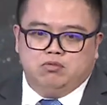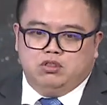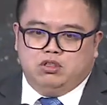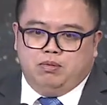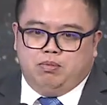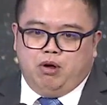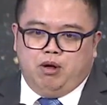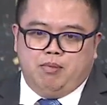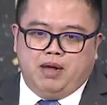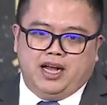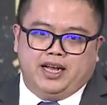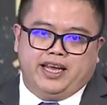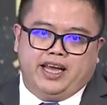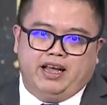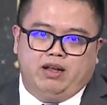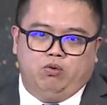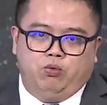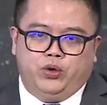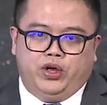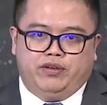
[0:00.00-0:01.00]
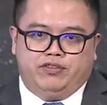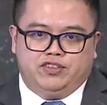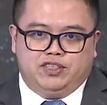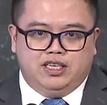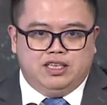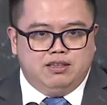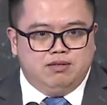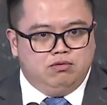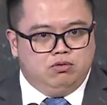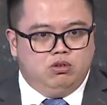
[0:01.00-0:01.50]
the bond market, we have
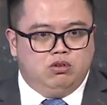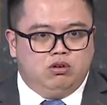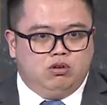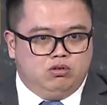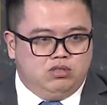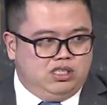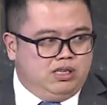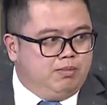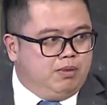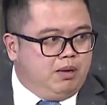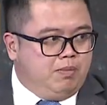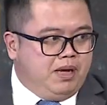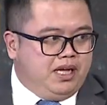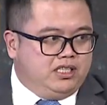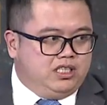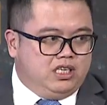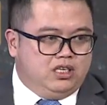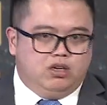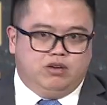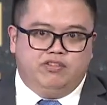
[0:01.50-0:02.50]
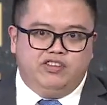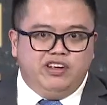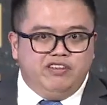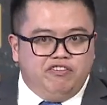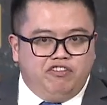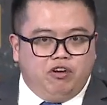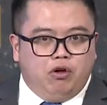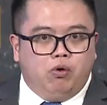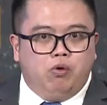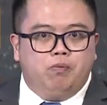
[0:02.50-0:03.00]
seen, you know, similar pattern of
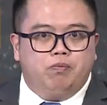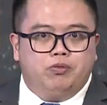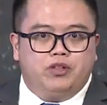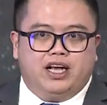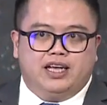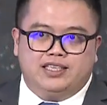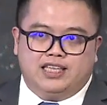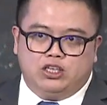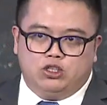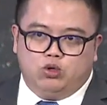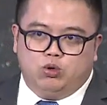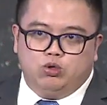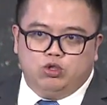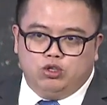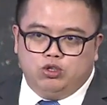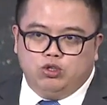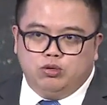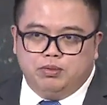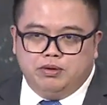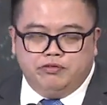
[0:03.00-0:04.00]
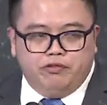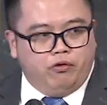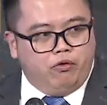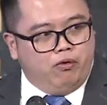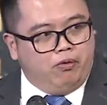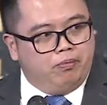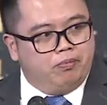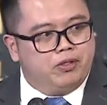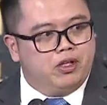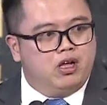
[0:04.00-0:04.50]
inflow as I showed to you before.